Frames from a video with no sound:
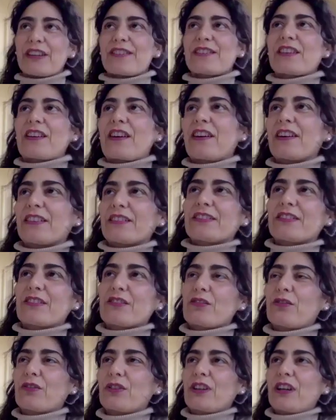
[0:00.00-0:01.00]
discussed,
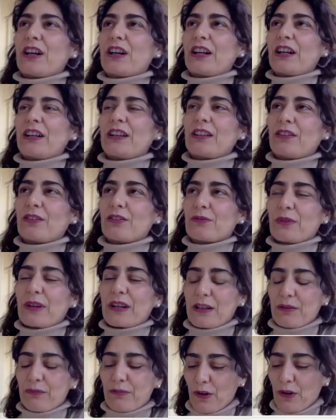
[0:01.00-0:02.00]
you and I,
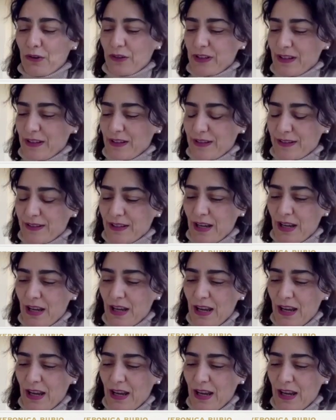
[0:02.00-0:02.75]
already about this.